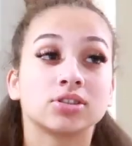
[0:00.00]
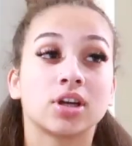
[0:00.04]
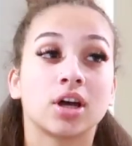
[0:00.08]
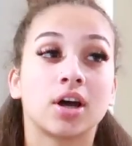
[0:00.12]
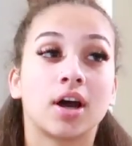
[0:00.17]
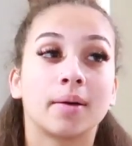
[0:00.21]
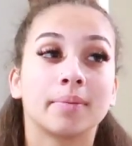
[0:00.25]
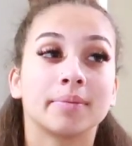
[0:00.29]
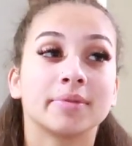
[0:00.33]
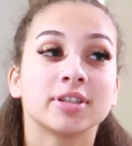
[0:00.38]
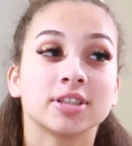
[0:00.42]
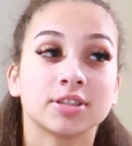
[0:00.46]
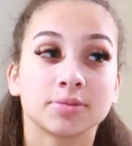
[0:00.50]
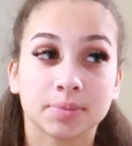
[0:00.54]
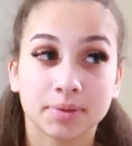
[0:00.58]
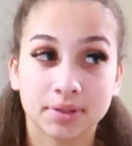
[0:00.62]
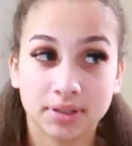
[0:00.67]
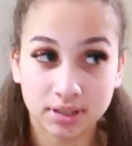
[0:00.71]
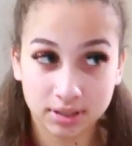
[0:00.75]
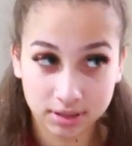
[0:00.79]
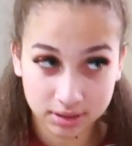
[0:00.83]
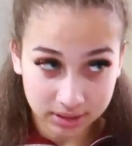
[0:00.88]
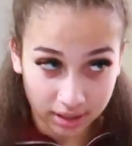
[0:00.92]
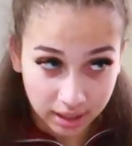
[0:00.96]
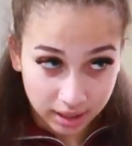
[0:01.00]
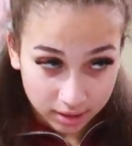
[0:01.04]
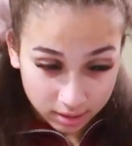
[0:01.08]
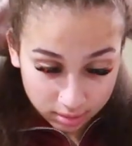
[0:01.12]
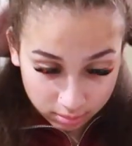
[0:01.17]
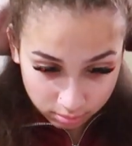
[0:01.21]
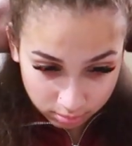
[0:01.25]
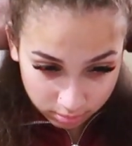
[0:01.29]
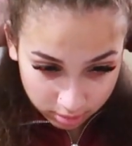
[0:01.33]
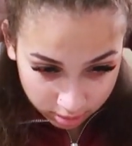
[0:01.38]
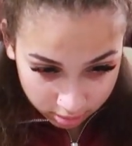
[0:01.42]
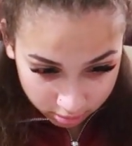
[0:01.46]
So I'm gonna split this down
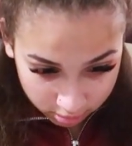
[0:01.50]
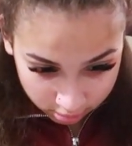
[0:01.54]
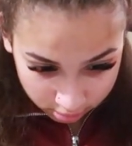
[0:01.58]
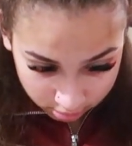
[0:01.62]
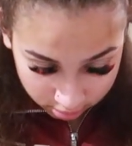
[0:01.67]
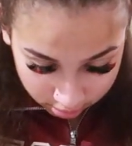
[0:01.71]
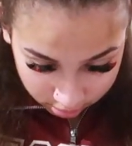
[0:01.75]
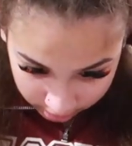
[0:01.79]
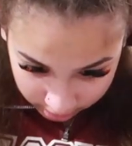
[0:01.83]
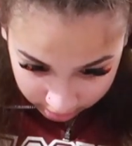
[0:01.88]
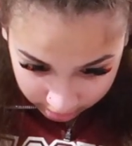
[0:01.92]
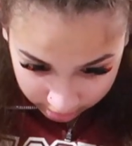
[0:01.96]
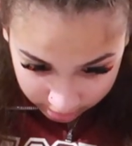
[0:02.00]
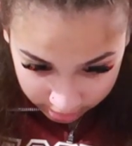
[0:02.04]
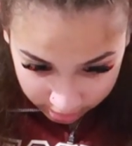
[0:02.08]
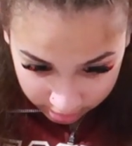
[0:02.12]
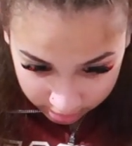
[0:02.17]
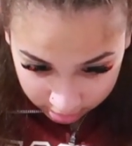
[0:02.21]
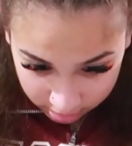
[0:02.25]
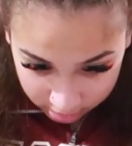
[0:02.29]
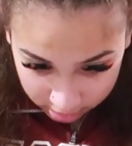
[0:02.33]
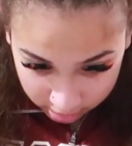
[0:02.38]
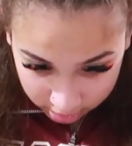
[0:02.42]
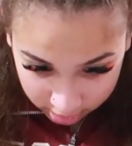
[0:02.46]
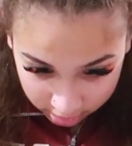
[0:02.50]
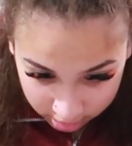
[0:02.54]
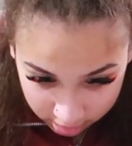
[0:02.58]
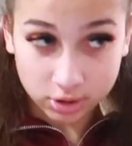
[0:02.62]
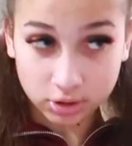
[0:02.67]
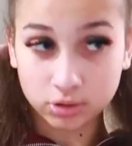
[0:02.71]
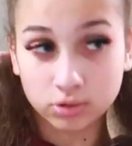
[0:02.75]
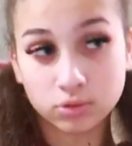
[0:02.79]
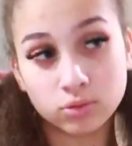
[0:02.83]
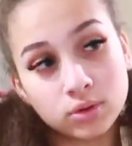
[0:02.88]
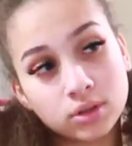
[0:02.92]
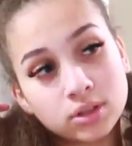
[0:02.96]
the middle and then just
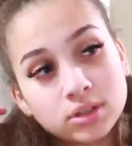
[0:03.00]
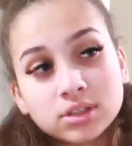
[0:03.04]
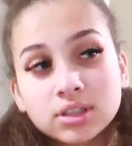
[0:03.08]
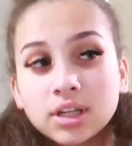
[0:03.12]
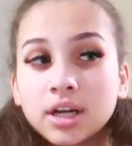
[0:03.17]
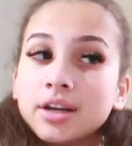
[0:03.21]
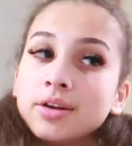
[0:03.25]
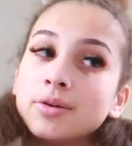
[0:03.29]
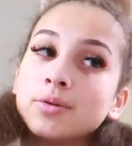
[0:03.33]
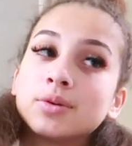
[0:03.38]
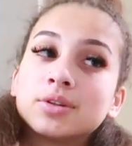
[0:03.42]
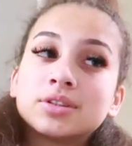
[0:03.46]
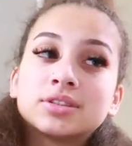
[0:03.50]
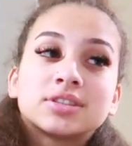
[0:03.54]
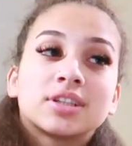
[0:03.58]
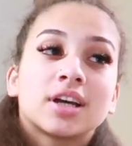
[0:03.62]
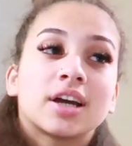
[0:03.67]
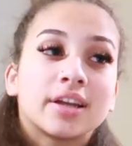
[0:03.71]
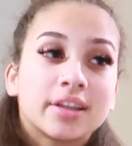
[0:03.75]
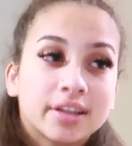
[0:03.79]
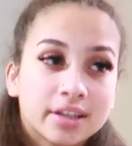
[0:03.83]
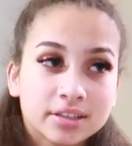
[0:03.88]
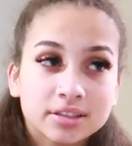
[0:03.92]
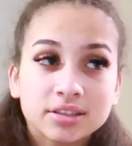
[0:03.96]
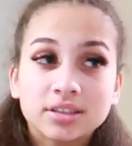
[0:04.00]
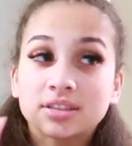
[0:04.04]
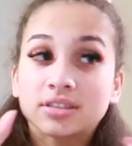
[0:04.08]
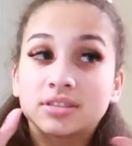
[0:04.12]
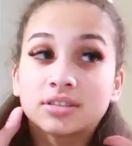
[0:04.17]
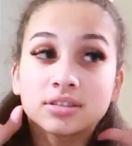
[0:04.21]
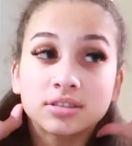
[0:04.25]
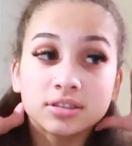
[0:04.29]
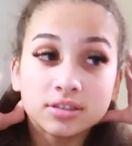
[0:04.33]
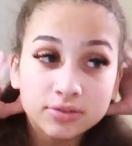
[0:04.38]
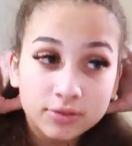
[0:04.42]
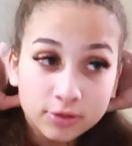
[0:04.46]
do one side and one side. That's
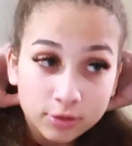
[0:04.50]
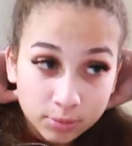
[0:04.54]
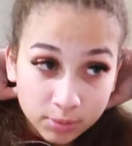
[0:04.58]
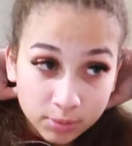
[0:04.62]
easiest for